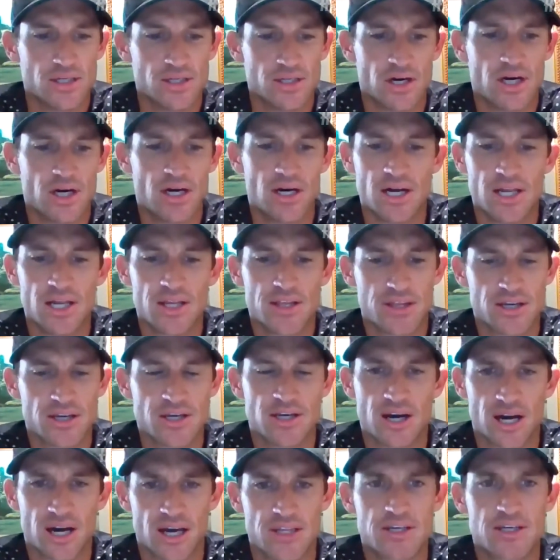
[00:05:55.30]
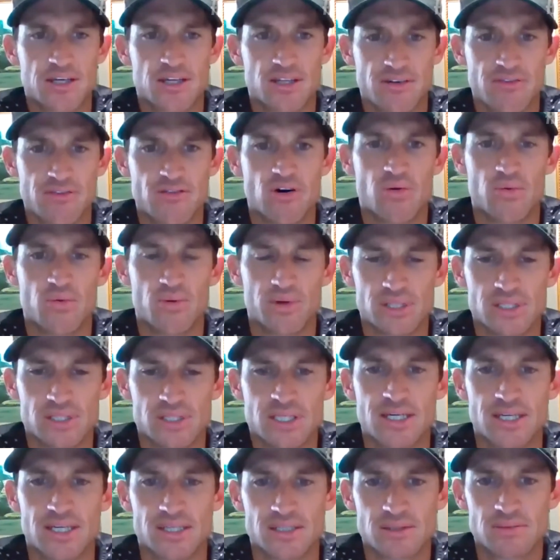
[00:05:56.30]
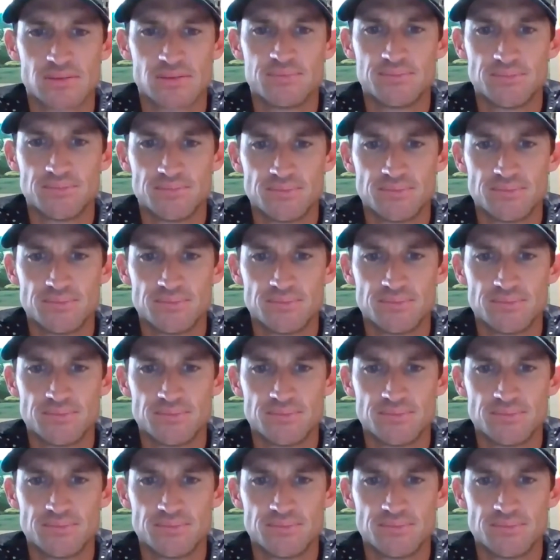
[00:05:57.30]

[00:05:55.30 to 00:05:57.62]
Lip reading: yeah, I think they've got what it takes.